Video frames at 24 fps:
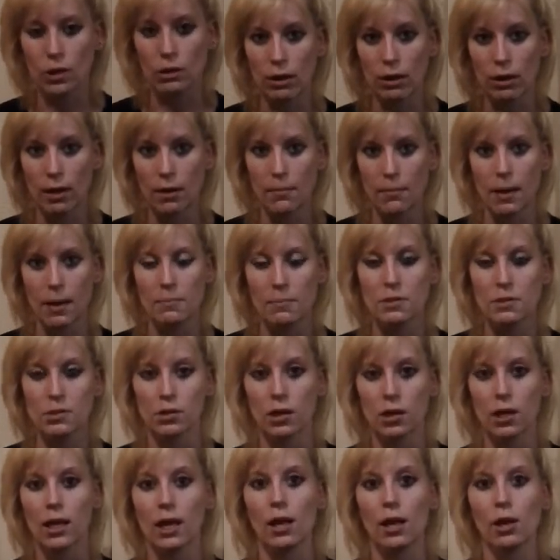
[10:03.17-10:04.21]
come up so
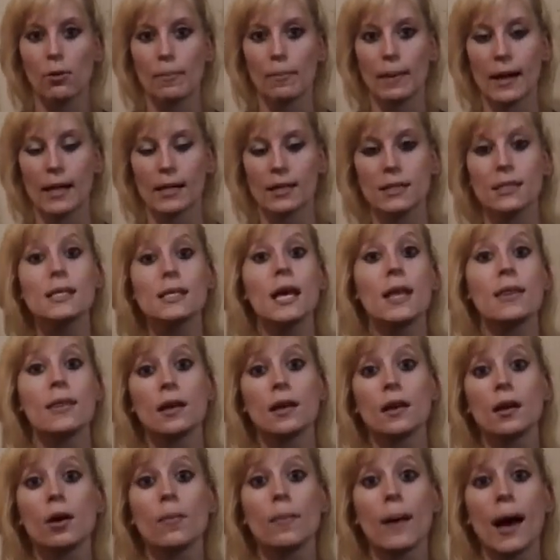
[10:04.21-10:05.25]
you can get your balance, and
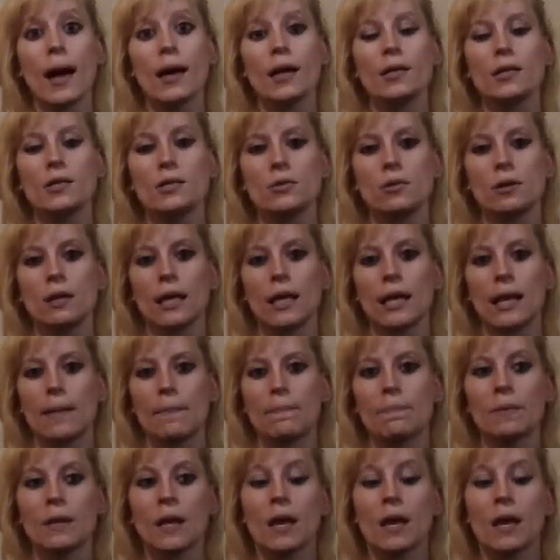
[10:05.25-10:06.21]
then go back and do it again.